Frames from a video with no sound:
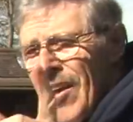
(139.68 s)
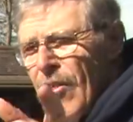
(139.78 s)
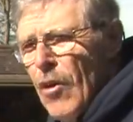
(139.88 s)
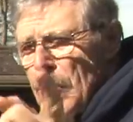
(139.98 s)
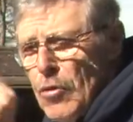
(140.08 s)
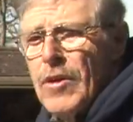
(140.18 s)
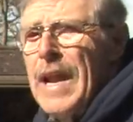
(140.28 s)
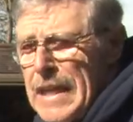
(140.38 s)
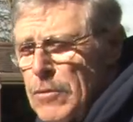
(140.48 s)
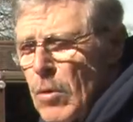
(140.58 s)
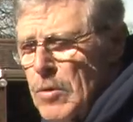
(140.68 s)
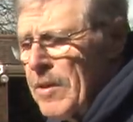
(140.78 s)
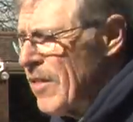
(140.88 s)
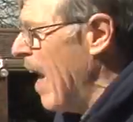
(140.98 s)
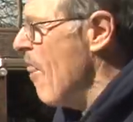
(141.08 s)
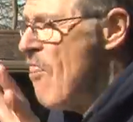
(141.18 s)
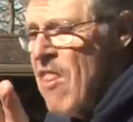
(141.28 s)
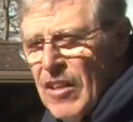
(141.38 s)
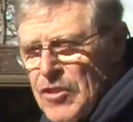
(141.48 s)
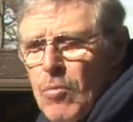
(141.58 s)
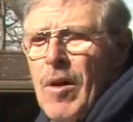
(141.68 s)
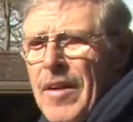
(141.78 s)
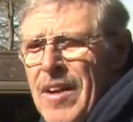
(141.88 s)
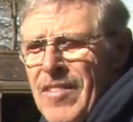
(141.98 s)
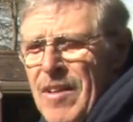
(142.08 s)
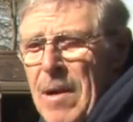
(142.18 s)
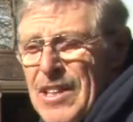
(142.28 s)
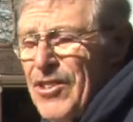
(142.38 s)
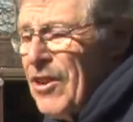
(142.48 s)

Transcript: that I do the next wash with, and that's the one that makes the